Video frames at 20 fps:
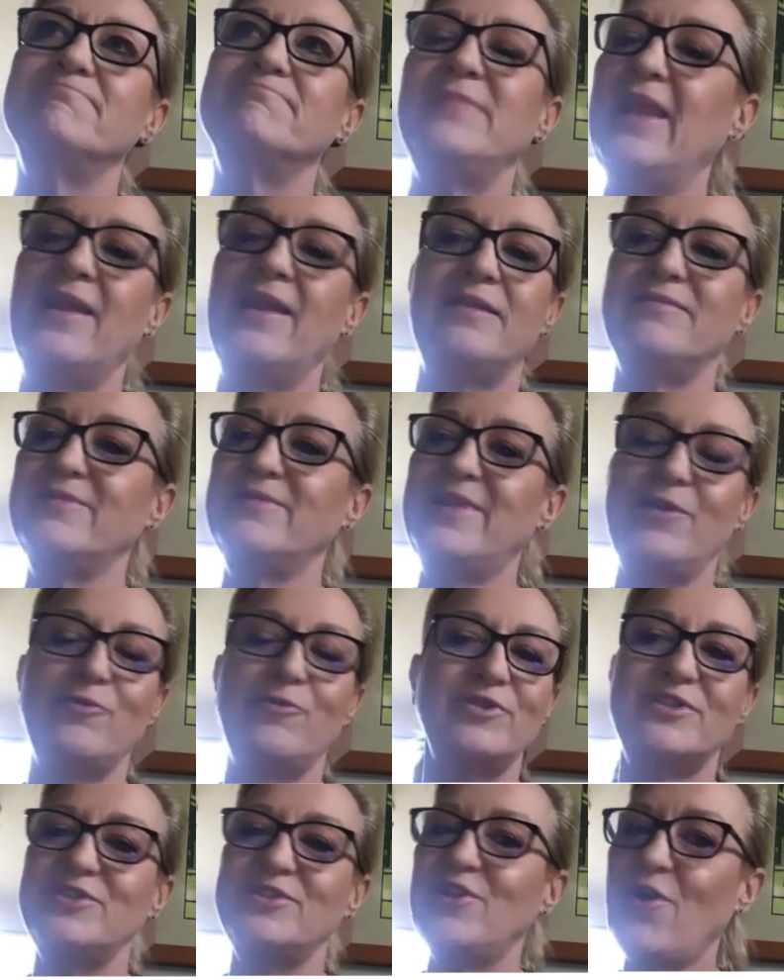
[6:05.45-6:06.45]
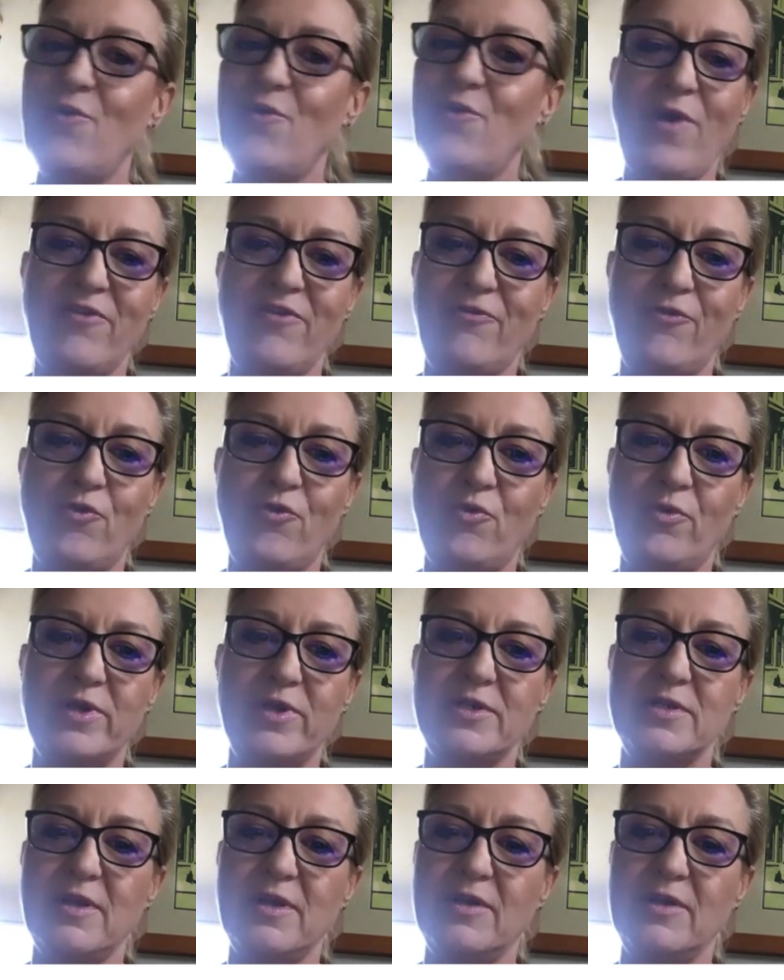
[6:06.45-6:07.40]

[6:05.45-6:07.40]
yeah, there was no way forward.